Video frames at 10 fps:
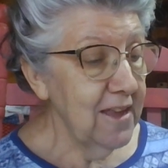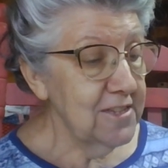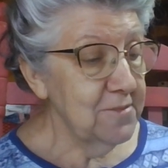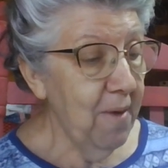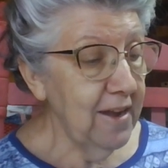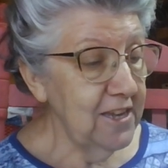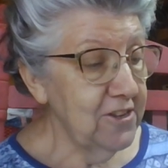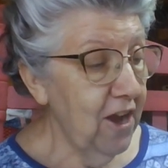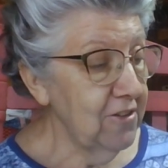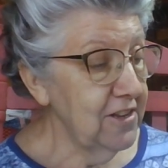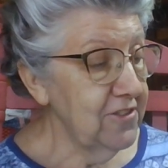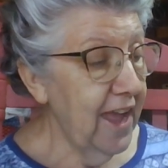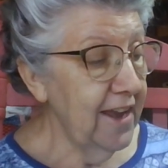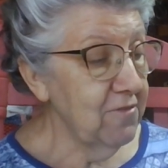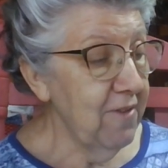Spotty turned his
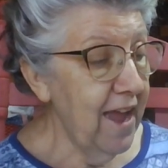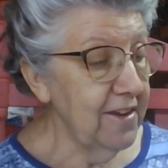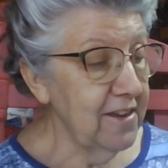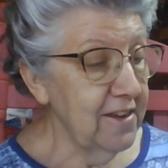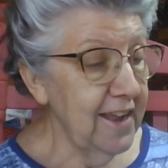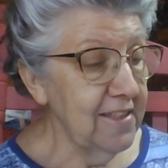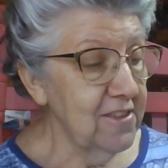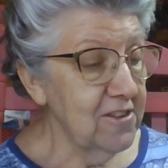head around and licked the